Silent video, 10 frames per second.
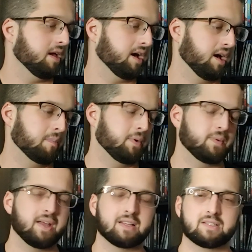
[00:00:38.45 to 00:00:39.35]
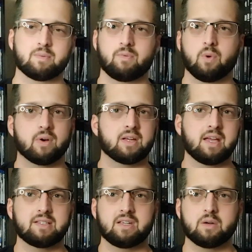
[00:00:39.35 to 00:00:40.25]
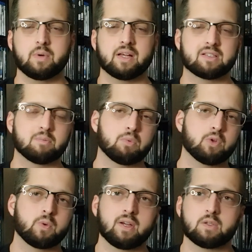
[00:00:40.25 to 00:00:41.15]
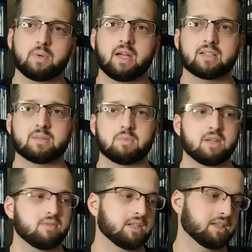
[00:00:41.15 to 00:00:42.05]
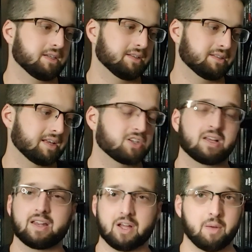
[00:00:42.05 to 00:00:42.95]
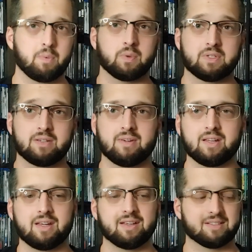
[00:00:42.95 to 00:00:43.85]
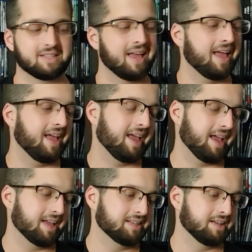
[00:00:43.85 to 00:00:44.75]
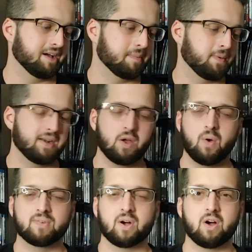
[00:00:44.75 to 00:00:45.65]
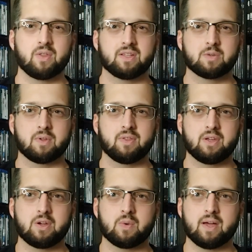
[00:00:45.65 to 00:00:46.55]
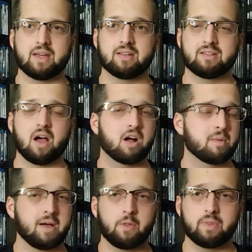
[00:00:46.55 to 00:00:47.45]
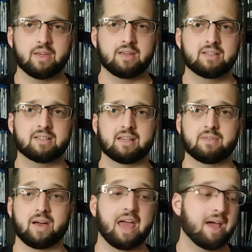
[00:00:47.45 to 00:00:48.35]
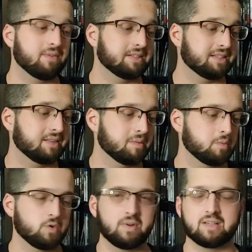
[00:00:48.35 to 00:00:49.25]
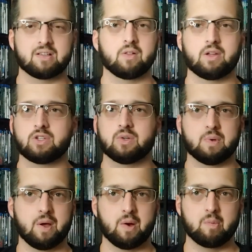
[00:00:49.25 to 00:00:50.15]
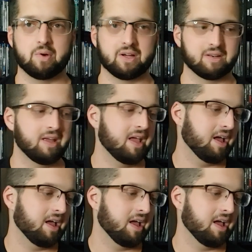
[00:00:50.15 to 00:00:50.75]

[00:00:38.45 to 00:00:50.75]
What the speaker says: But we got some 4Ks here, we got some Blu-rays, we got some DVDs, actually got a couple DVDs, and I want to go over all these with you and talk about these. And if I haven't seen the movies, I'll let you know, but